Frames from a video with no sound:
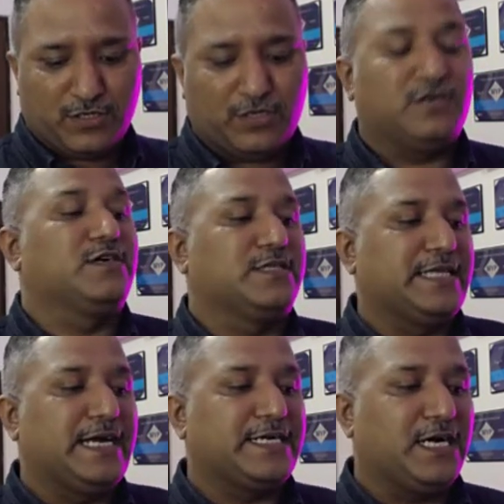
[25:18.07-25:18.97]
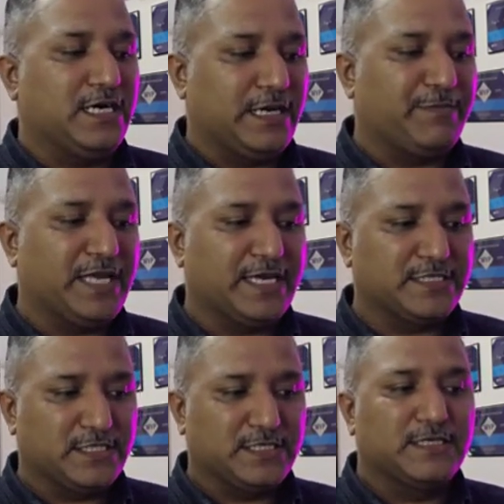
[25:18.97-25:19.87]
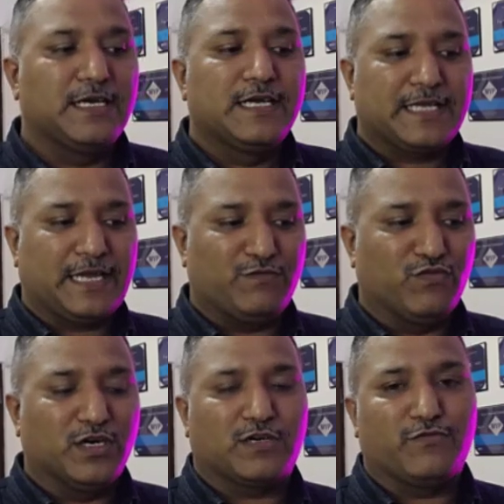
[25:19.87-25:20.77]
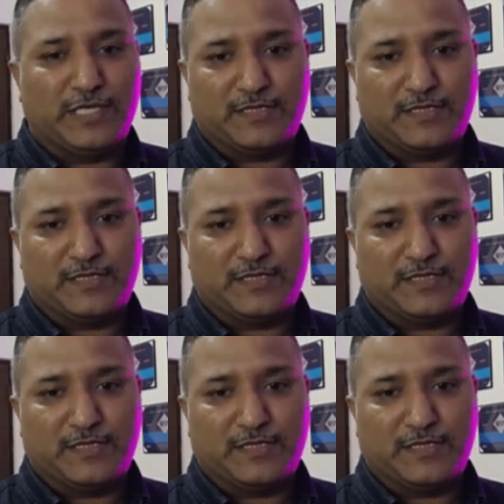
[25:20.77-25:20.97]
that our application can work with.